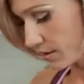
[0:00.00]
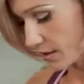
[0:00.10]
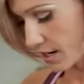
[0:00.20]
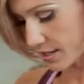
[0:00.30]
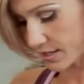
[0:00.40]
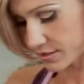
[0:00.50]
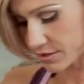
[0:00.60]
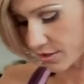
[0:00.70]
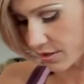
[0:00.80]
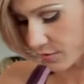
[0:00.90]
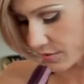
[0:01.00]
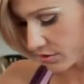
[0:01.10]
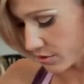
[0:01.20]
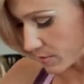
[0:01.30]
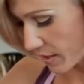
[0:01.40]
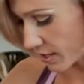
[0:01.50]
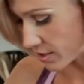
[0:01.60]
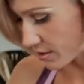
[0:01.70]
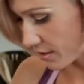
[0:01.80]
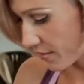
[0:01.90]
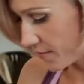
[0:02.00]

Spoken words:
kind of get it started with your spatula.